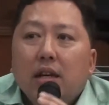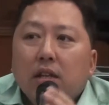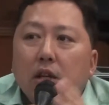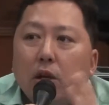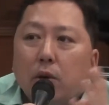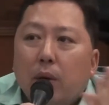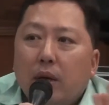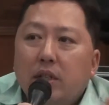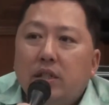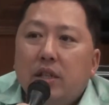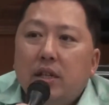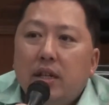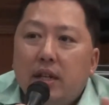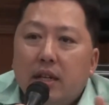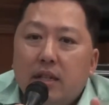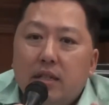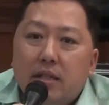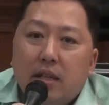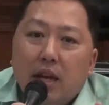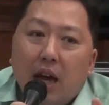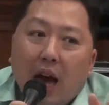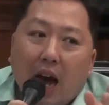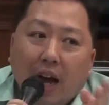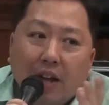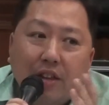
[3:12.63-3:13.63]
The question
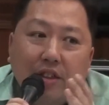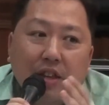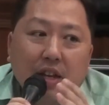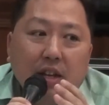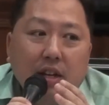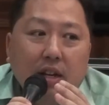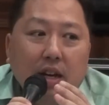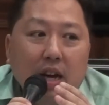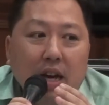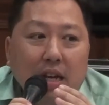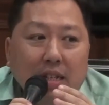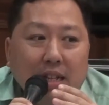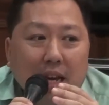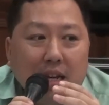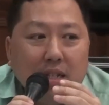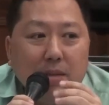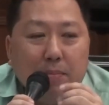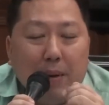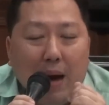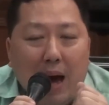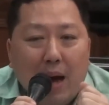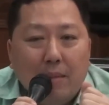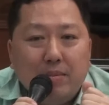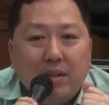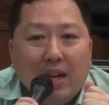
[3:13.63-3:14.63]
is, I think there is
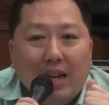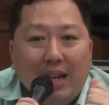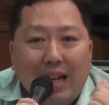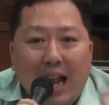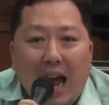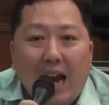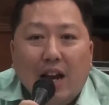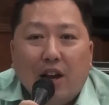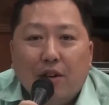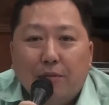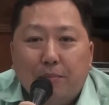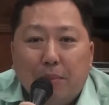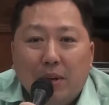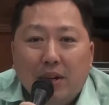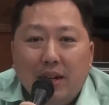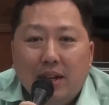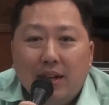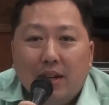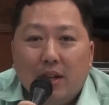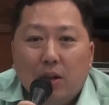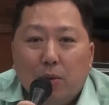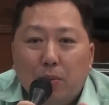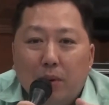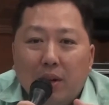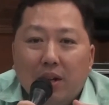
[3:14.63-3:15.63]
perhaps a lack of
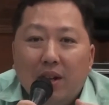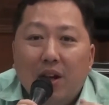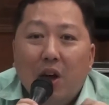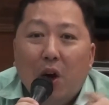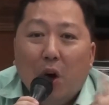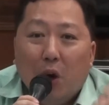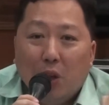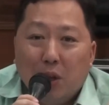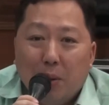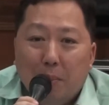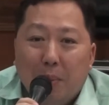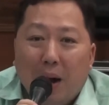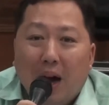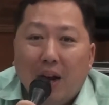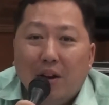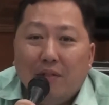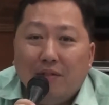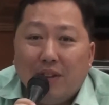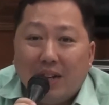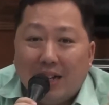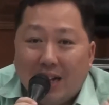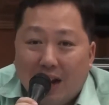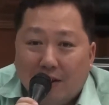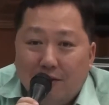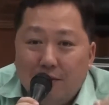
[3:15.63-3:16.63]
political will on the part of
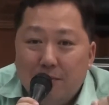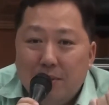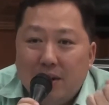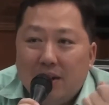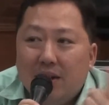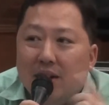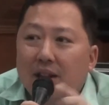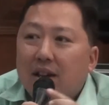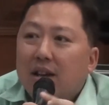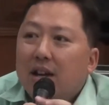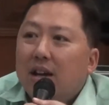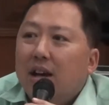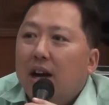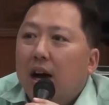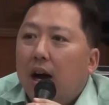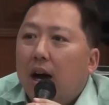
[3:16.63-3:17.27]
the government